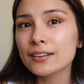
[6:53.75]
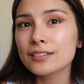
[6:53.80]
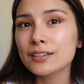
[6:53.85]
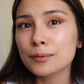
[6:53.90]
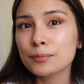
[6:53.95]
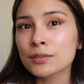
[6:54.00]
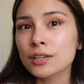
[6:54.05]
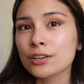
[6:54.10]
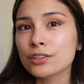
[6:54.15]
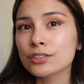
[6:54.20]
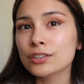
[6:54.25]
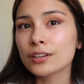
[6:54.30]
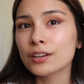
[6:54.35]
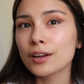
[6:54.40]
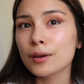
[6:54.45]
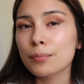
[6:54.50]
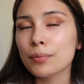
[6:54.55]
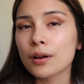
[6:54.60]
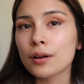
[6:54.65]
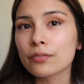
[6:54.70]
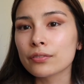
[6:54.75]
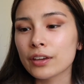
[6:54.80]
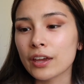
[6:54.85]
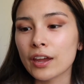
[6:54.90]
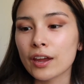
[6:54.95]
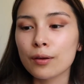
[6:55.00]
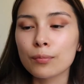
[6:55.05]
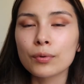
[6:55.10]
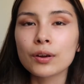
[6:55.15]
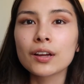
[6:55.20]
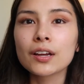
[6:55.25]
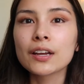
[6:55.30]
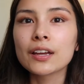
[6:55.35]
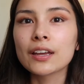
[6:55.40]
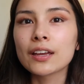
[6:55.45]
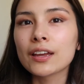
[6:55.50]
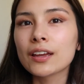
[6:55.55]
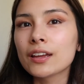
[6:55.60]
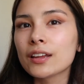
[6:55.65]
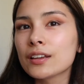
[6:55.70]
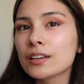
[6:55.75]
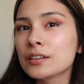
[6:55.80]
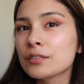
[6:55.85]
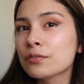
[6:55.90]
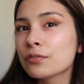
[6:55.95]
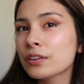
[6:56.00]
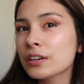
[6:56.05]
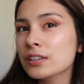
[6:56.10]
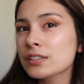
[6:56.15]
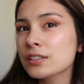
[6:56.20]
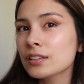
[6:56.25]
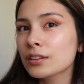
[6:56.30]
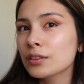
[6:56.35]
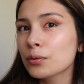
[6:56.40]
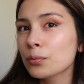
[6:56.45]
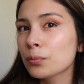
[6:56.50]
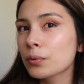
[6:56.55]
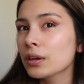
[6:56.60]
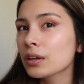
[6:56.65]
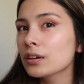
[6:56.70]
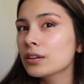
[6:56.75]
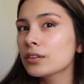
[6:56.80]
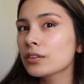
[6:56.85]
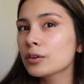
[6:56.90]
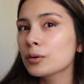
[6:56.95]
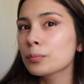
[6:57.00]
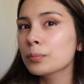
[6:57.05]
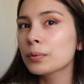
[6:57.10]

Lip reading: ended up touching it up off camera and fixing the wing a little